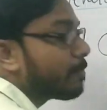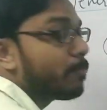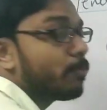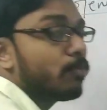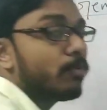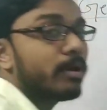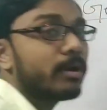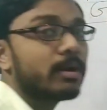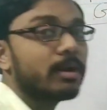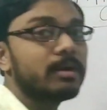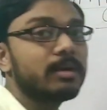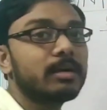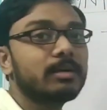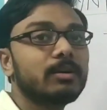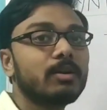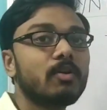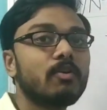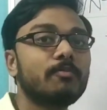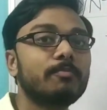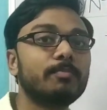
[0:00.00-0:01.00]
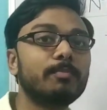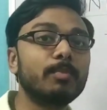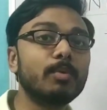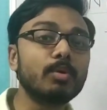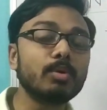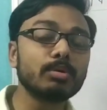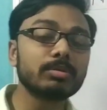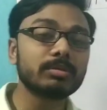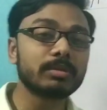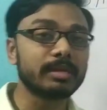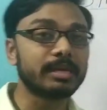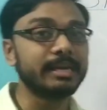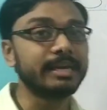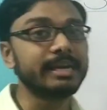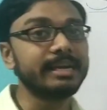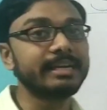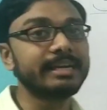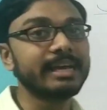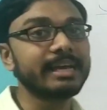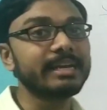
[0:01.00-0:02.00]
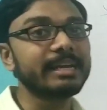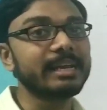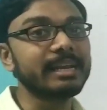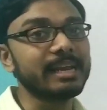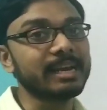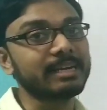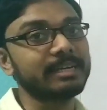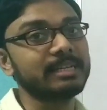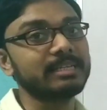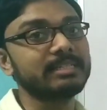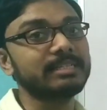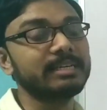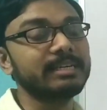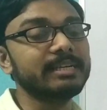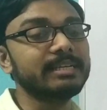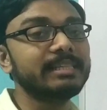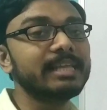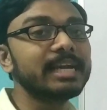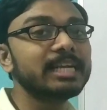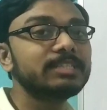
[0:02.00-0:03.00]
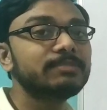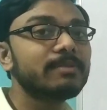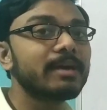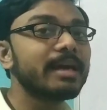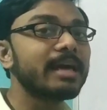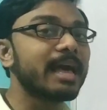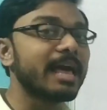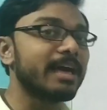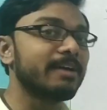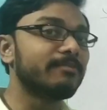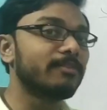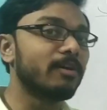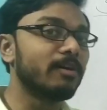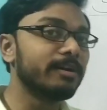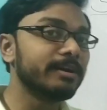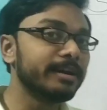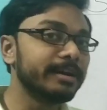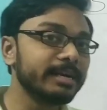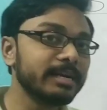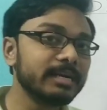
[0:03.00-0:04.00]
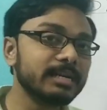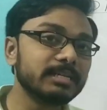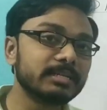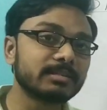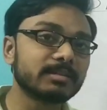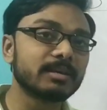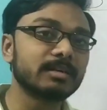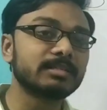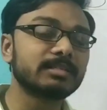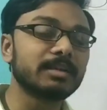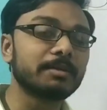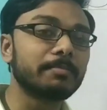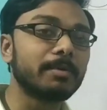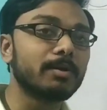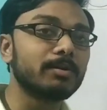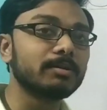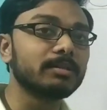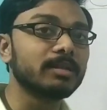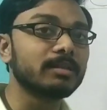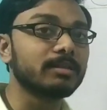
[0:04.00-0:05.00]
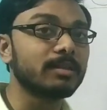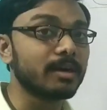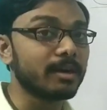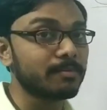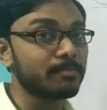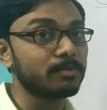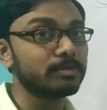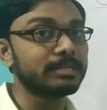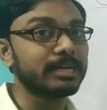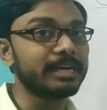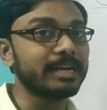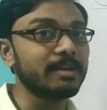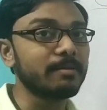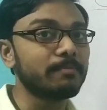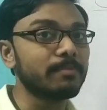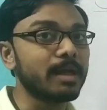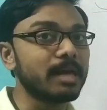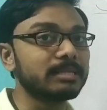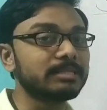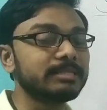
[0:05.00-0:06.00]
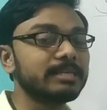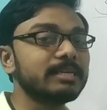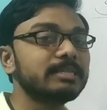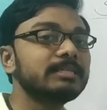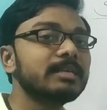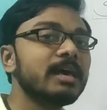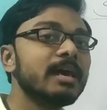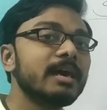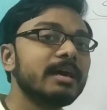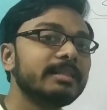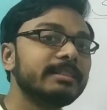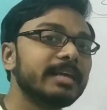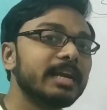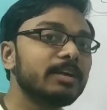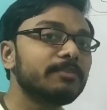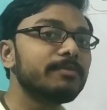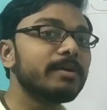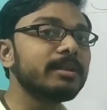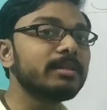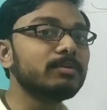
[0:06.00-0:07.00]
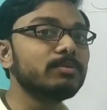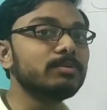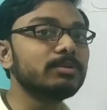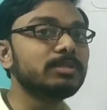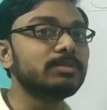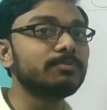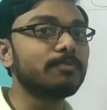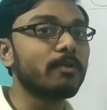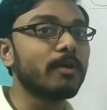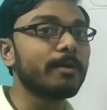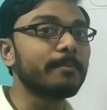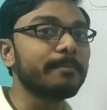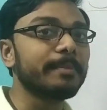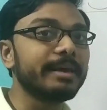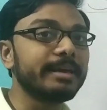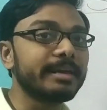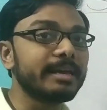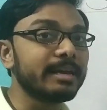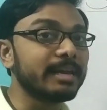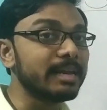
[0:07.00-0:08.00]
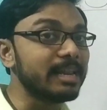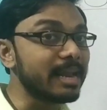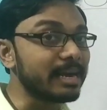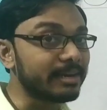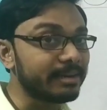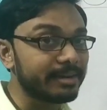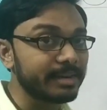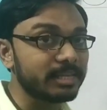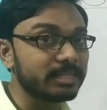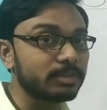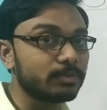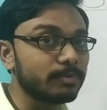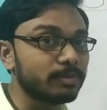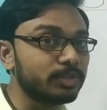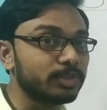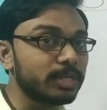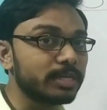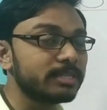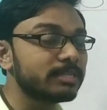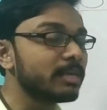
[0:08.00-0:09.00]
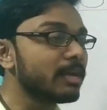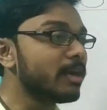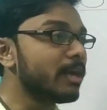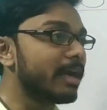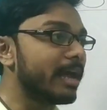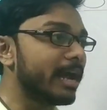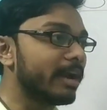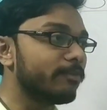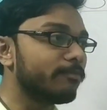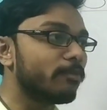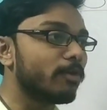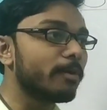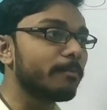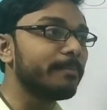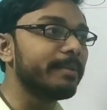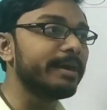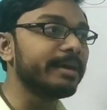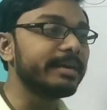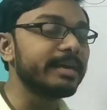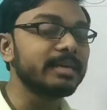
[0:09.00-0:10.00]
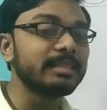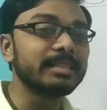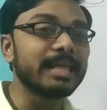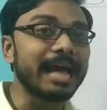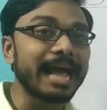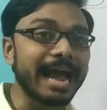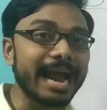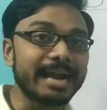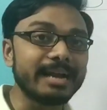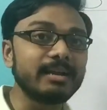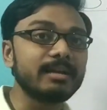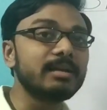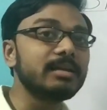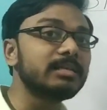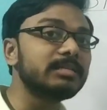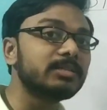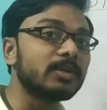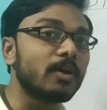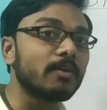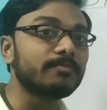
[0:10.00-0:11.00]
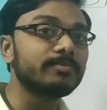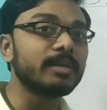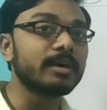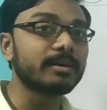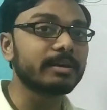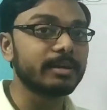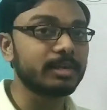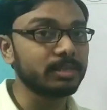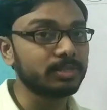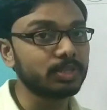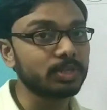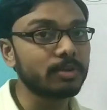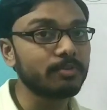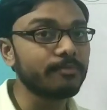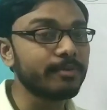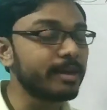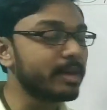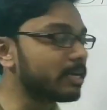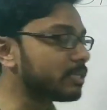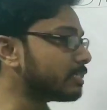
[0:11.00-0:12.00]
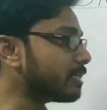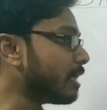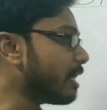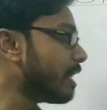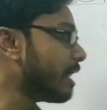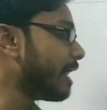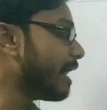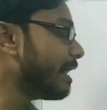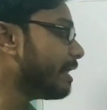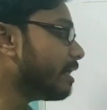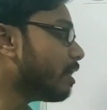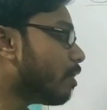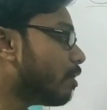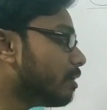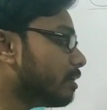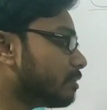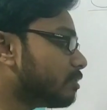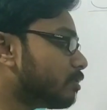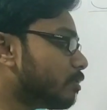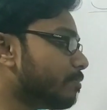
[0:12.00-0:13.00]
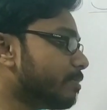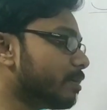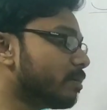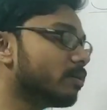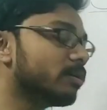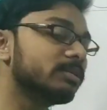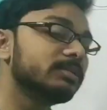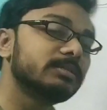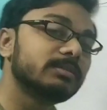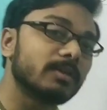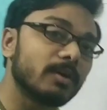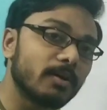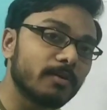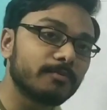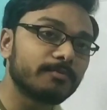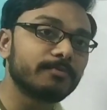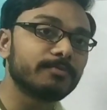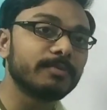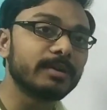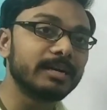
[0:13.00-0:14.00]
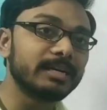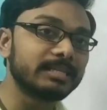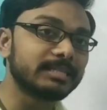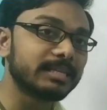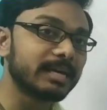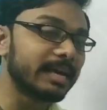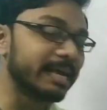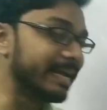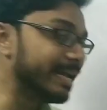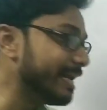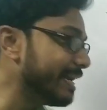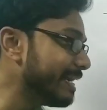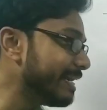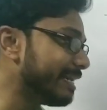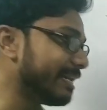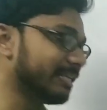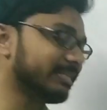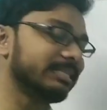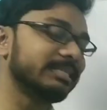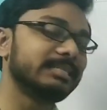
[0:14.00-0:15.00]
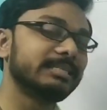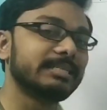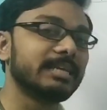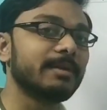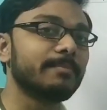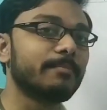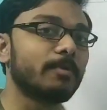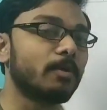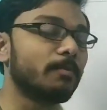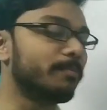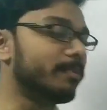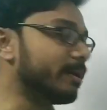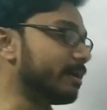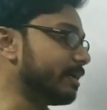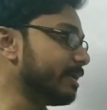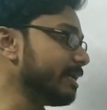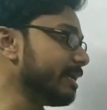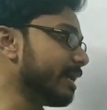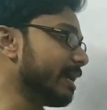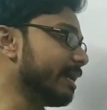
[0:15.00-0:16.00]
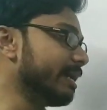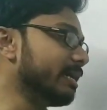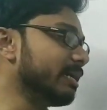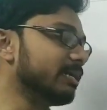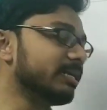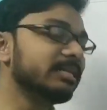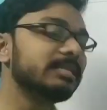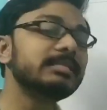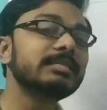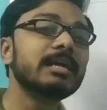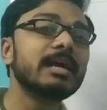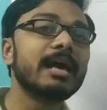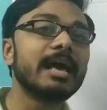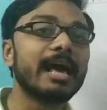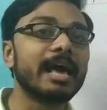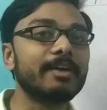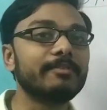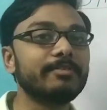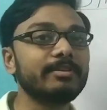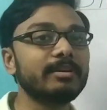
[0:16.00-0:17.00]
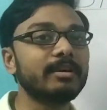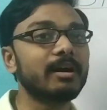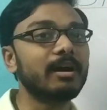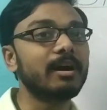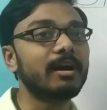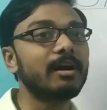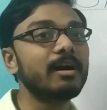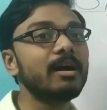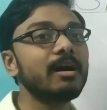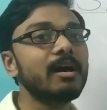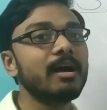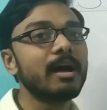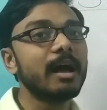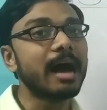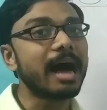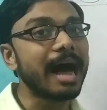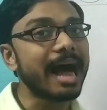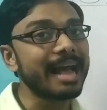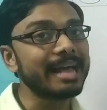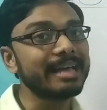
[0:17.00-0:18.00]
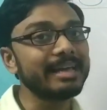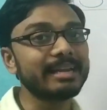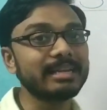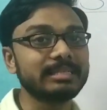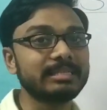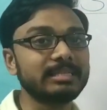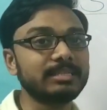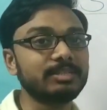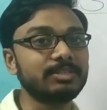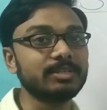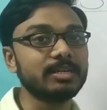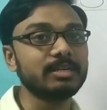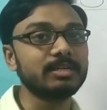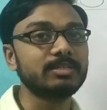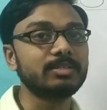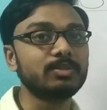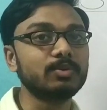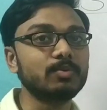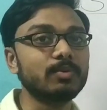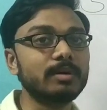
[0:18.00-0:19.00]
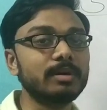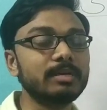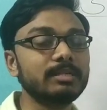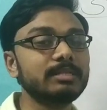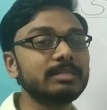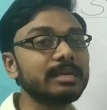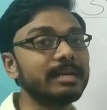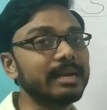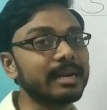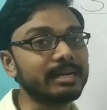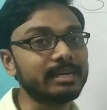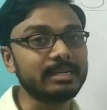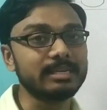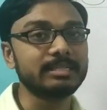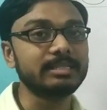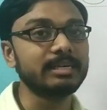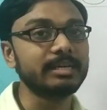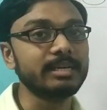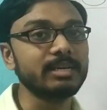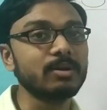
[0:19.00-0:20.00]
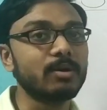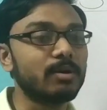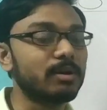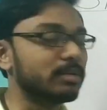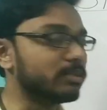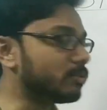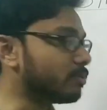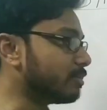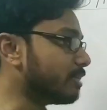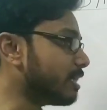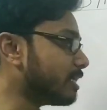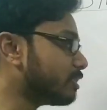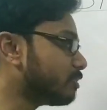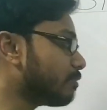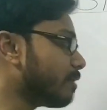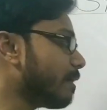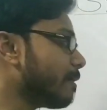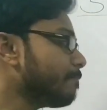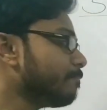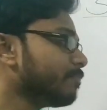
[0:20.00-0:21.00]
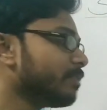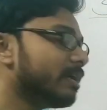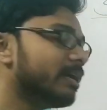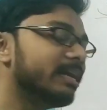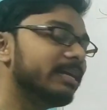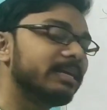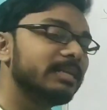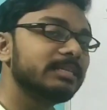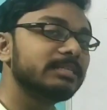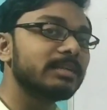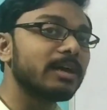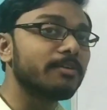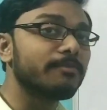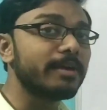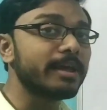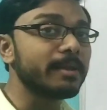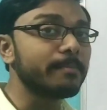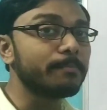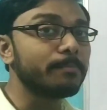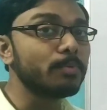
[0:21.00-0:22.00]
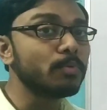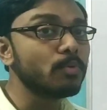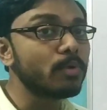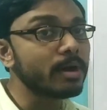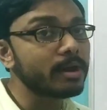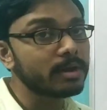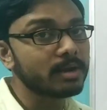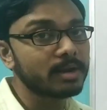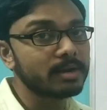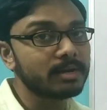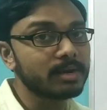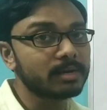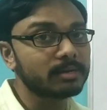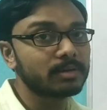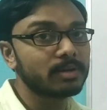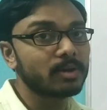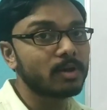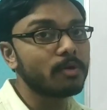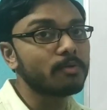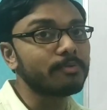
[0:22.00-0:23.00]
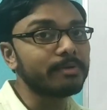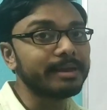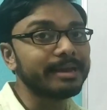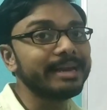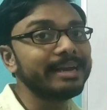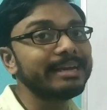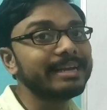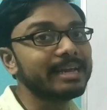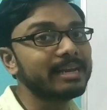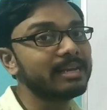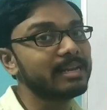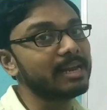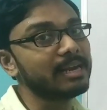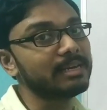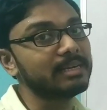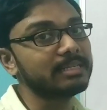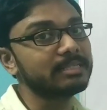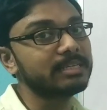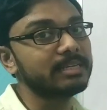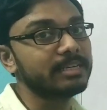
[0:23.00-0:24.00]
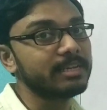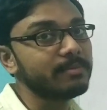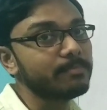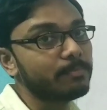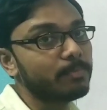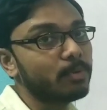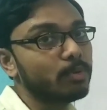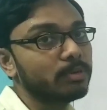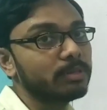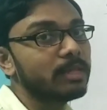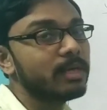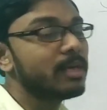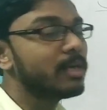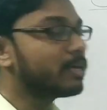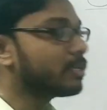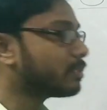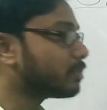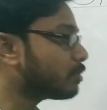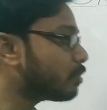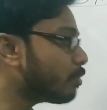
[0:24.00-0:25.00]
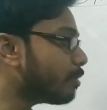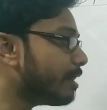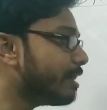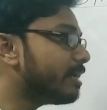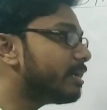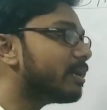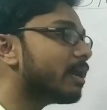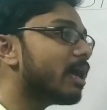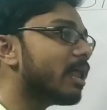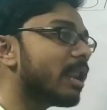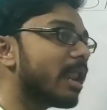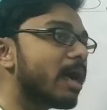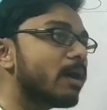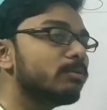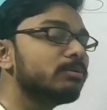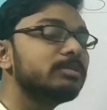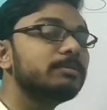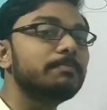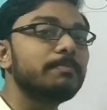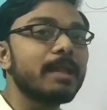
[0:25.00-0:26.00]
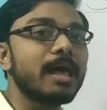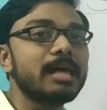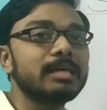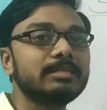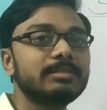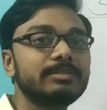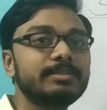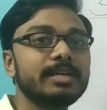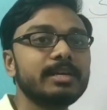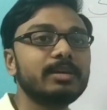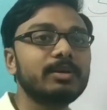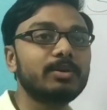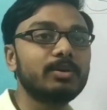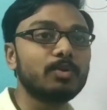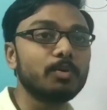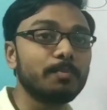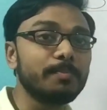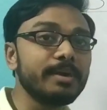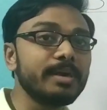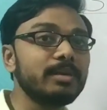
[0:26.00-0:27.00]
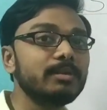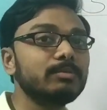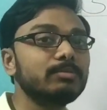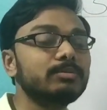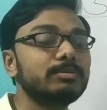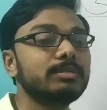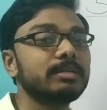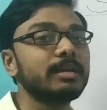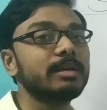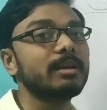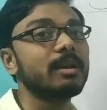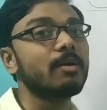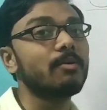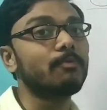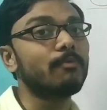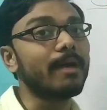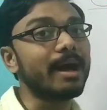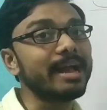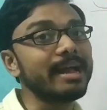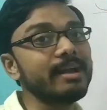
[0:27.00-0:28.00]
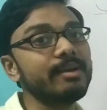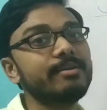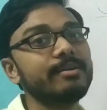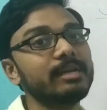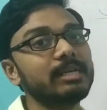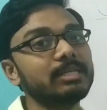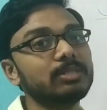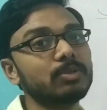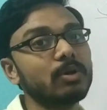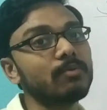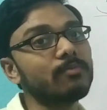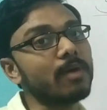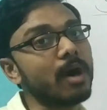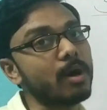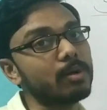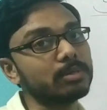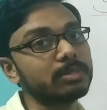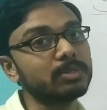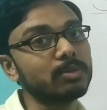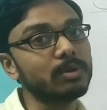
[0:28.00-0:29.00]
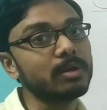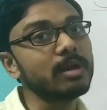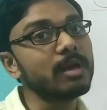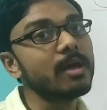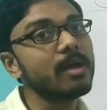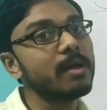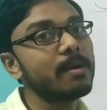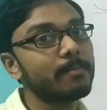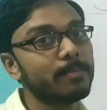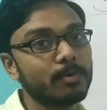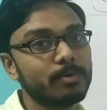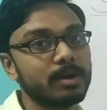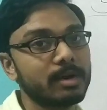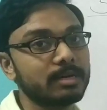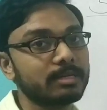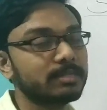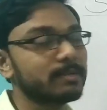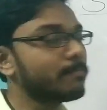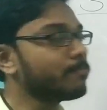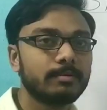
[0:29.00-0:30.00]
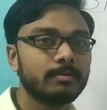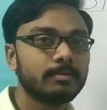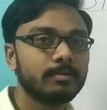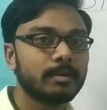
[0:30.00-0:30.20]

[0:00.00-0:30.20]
the poor conductor of both heat and electricity. That's why I have already discussed about the thermosetting plastics that were used for making electric switches and for making the handles of the kitchenwares, and also because of its heat resistant property, and it is having a high resistance towards electricity also. That's why it is a very poor conductor of heat and electricity both. So it allows plastic to be used in a wide range of household products.